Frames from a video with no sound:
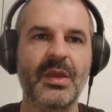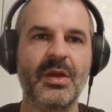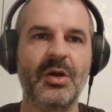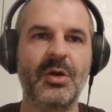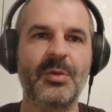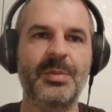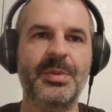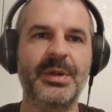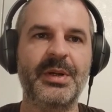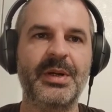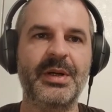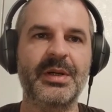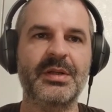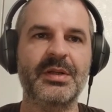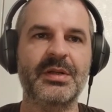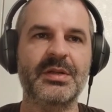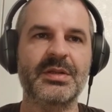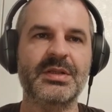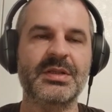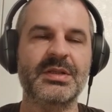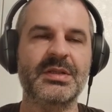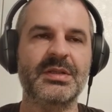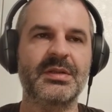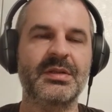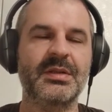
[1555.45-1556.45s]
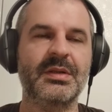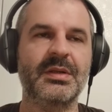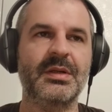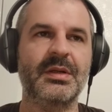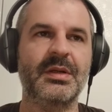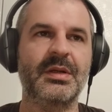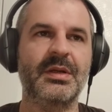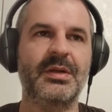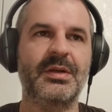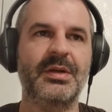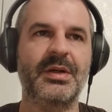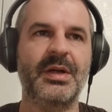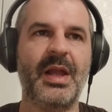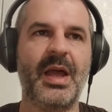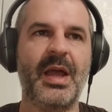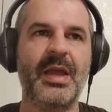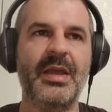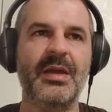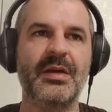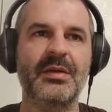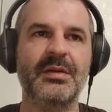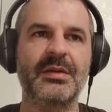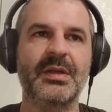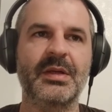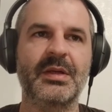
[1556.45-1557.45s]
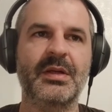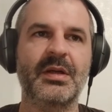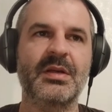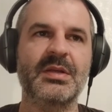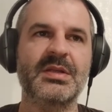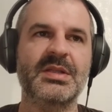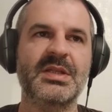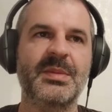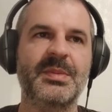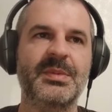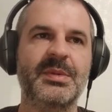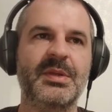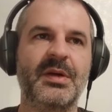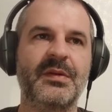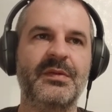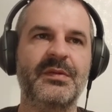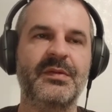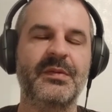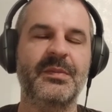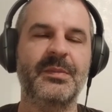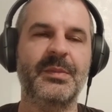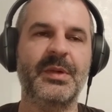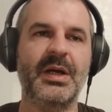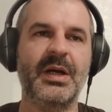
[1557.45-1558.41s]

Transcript: Operators rely on the concept of